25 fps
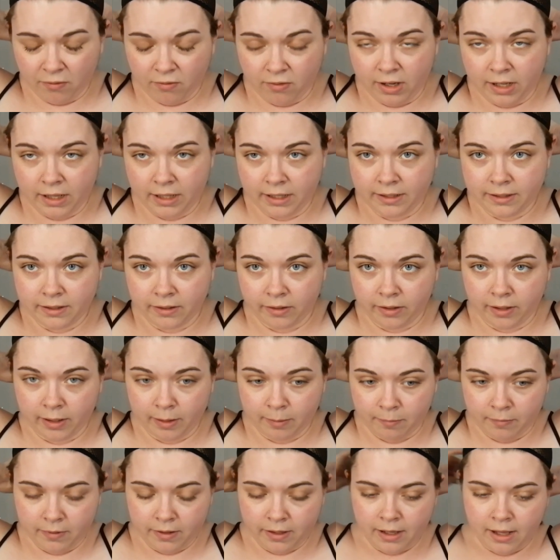Really sorry.
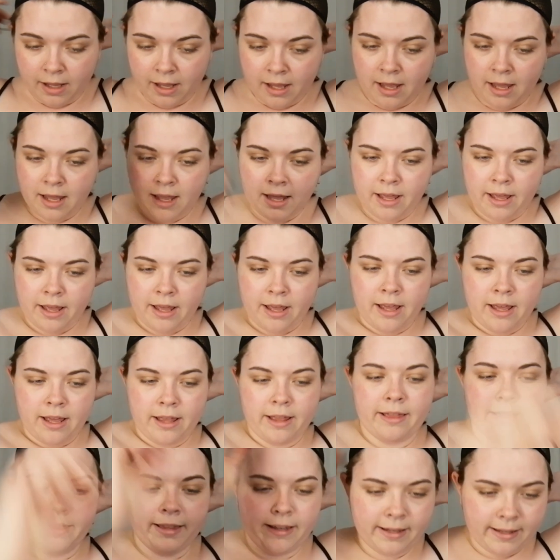
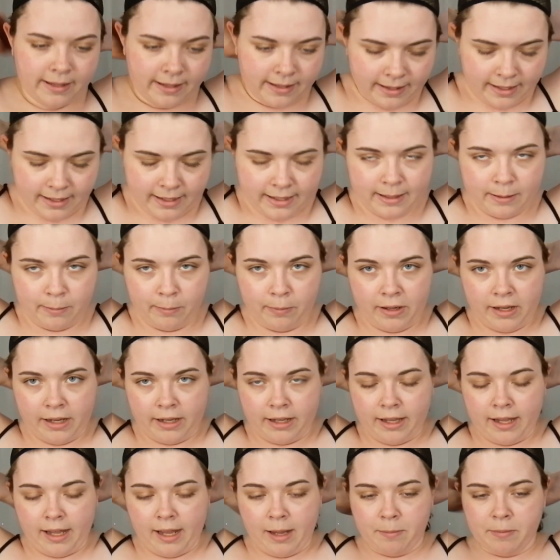This
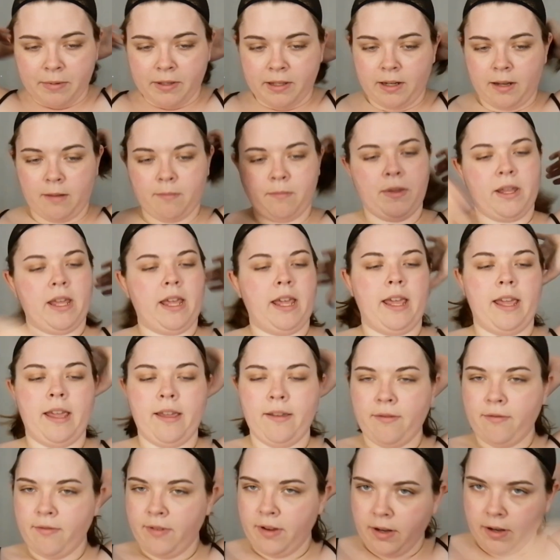wig cap's not
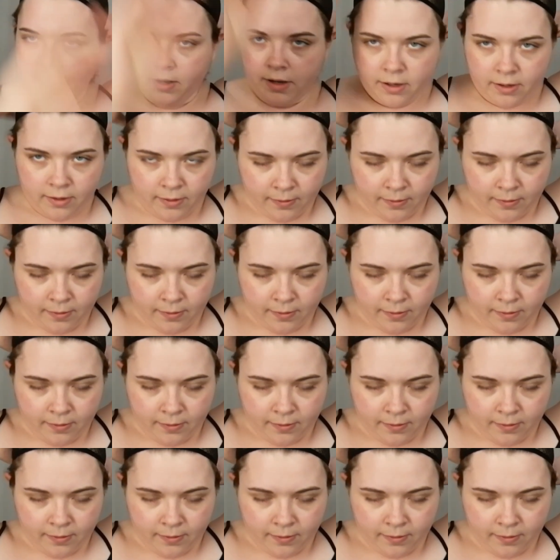behaving.